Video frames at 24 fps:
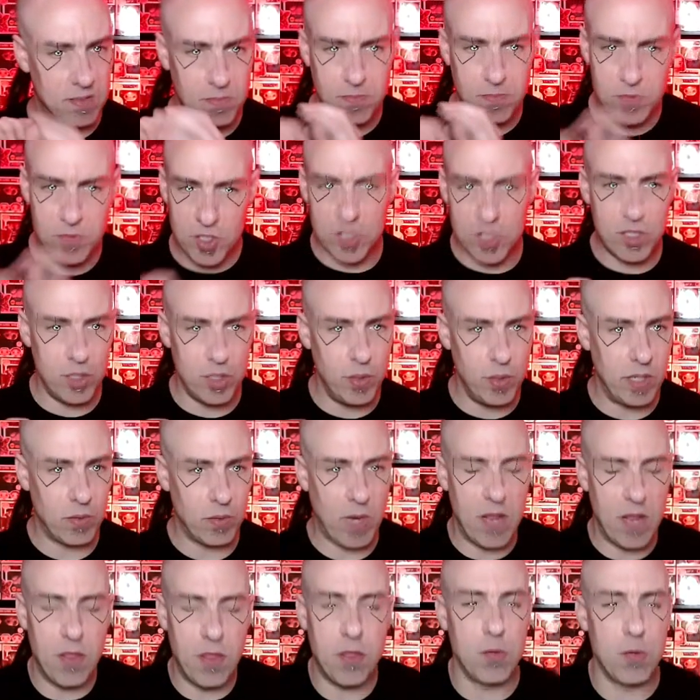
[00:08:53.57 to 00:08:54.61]
shooting
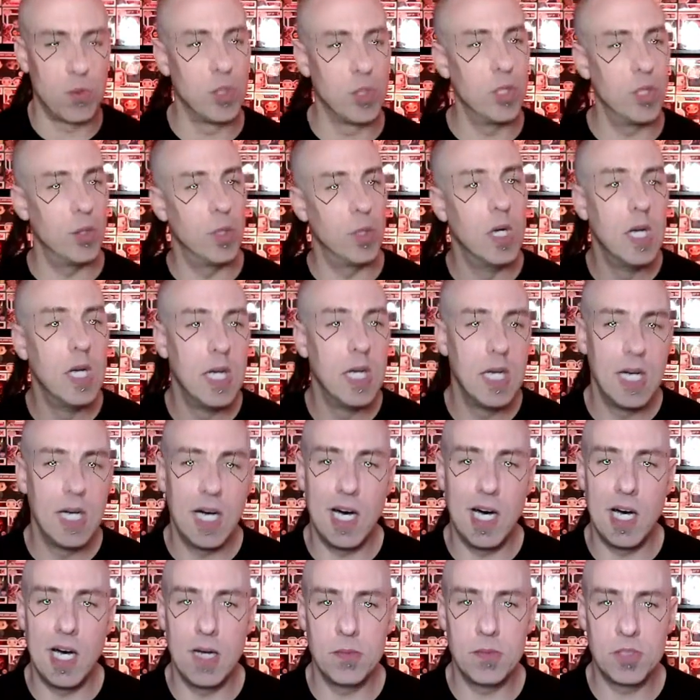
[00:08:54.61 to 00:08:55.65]
right through.
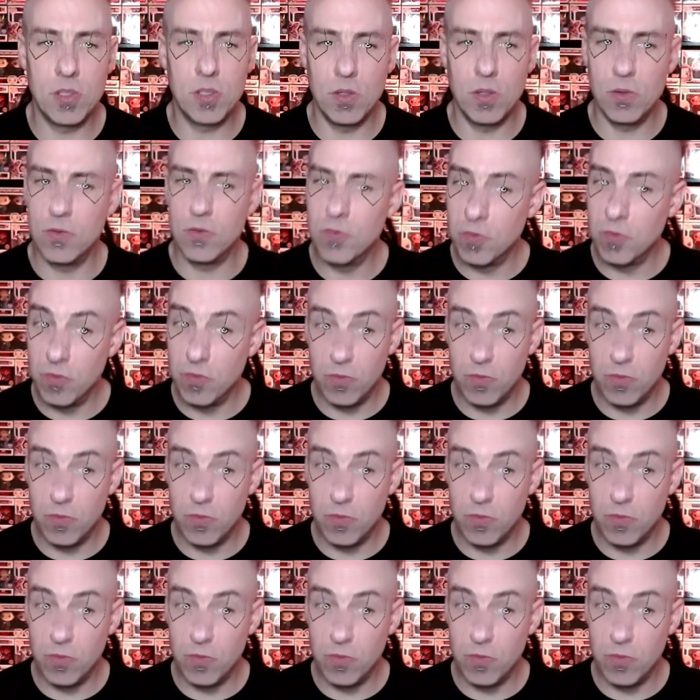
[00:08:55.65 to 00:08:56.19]
So